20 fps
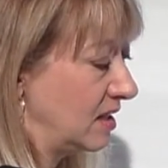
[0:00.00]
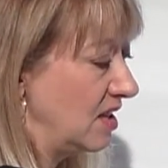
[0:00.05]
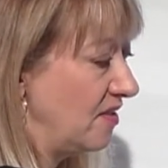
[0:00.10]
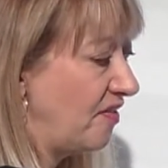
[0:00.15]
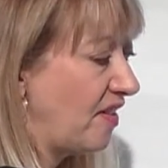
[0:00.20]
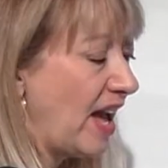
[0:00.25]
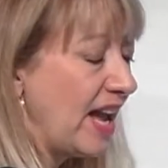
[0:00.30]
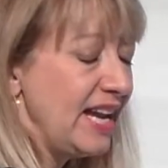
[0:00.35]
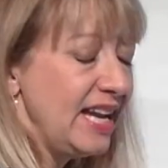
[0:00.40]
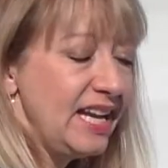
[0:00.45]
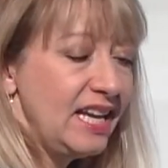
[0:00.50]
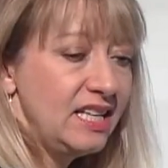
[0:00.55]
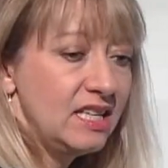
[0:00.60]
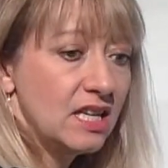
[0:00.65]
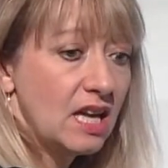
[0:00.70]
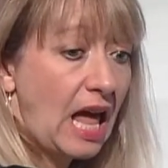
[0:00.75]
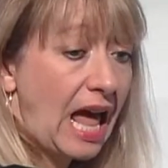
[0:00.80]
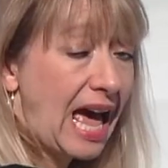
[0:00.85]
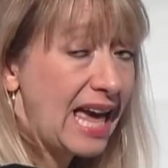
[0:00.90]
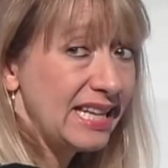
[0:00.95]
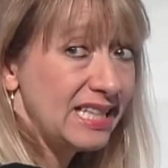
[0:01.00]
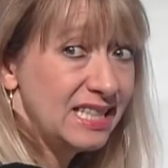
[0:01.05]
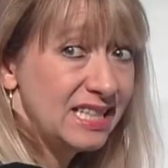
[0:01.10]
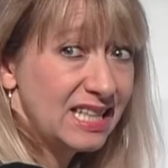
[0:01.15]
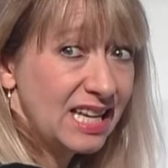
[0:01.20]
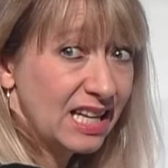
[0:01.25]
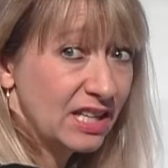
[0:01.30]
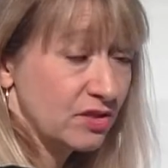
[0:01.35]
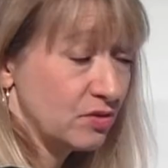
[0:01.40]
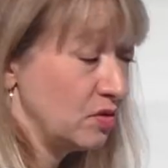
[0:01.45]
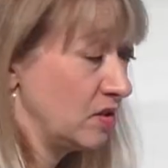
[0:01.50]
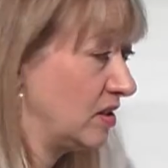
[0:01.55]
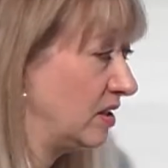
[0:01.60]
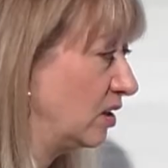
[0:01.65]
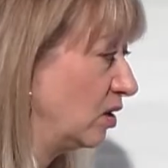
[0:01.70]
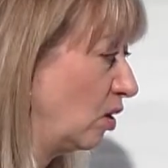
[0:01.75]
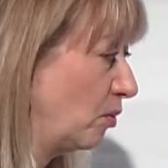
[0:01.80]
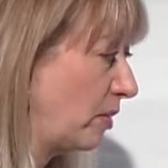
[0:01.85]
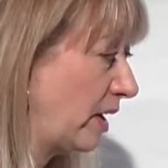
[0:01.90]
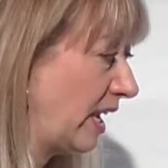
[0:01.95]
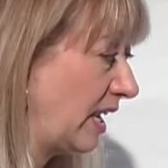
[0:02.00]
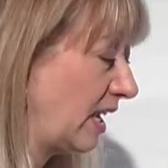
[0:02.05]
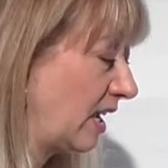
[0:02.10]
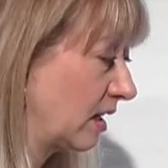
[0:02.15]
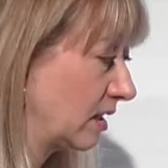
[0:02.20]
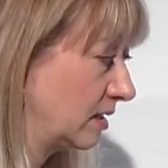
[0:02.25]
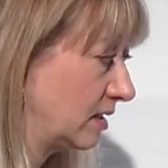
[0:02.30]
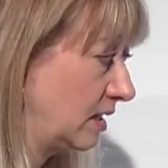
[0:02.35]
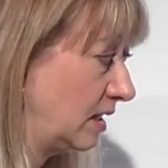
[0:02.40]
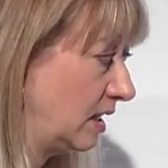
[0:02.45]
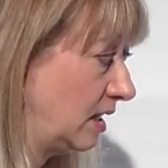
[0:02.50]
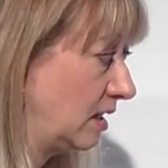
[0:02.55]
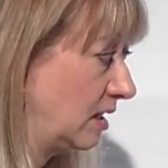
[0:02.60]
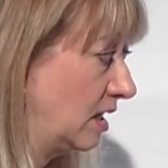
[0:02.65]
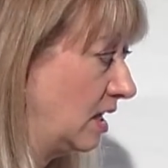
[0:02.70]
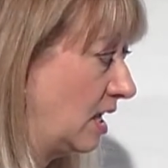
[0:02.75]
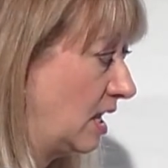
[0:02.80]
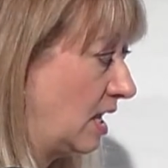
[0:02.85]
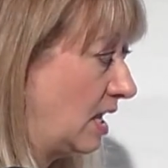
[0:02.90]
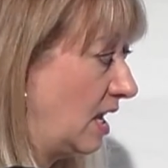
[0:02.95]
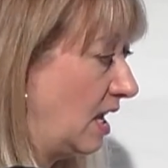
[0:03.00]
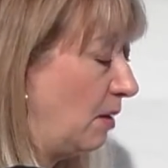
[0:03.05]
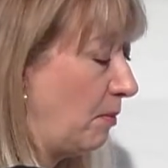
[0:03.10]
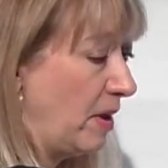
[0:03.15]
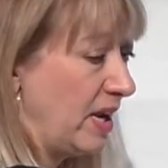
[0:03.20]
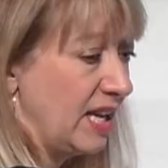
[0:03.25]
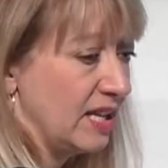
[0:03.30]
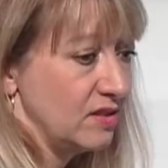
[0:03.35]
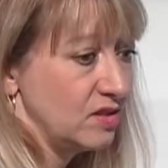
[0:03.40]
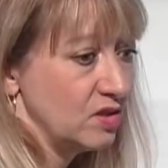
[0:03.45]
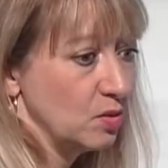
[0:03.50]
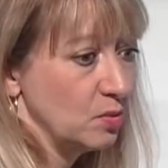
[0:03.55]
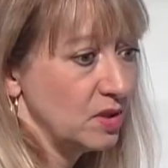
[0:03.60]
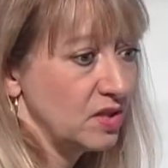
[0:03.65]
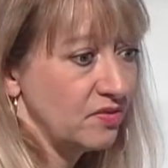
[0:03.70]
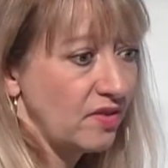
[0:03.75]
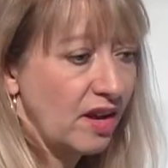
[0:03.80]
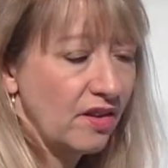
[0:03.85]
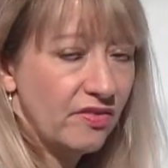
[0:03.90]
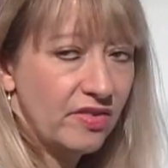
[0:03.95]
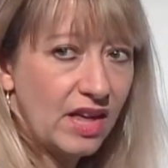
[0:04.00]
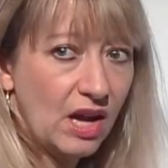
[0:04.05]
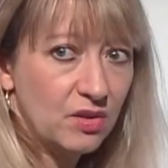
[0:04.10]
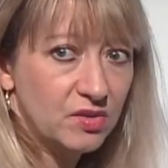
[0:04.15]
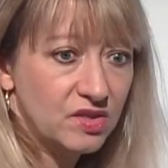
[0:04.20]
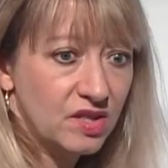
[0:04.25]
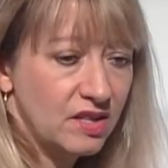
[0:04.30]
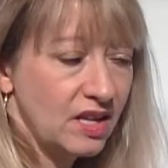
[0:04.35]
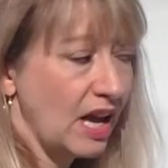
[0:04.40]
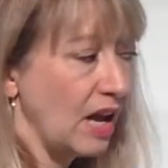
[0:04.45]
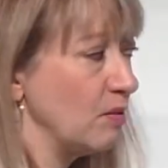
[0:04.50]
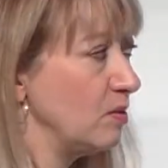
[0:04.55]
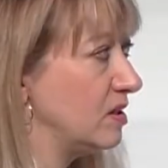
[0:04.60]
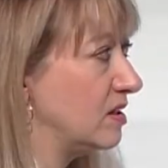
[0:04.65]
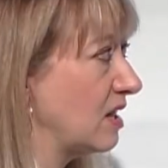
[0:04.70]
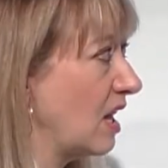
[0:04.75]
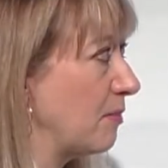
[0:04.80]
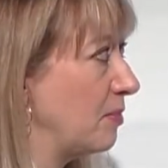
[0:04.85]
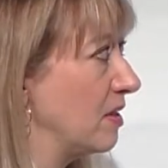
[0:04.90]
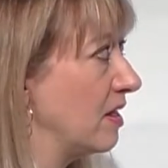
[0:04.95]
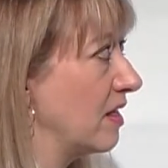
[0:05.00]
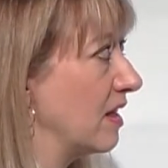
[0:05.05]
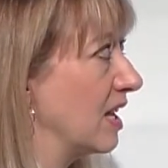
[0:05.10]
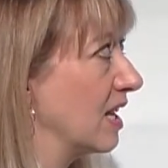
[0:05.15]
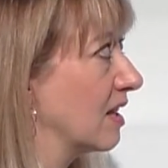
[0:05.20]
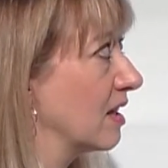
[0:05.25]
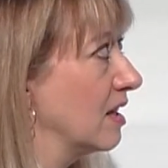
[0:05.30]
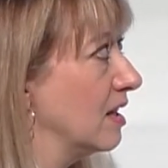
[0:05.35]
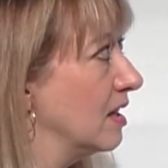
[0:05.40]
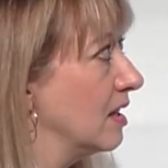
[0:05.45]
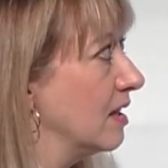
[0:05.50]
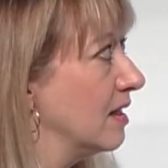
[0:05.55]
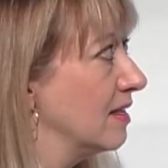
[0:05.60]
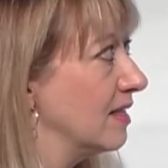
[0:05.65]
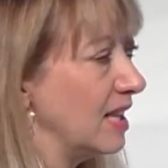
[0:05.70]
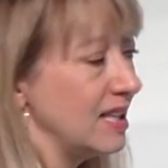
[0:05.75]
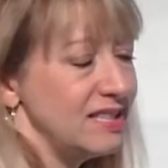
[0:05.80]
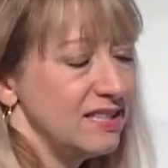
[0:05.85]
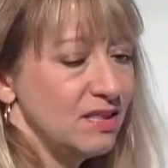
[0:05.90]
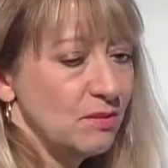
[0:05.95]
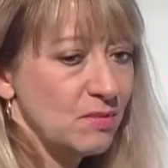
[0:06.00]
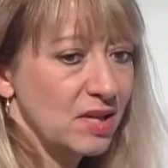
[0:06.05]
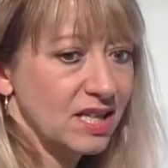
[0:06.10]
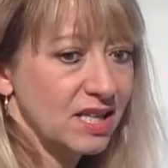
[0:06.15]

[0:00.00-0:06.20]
If I had added an extra 0 by accident and my answer was 5,000, I would stop and think, that doesn't make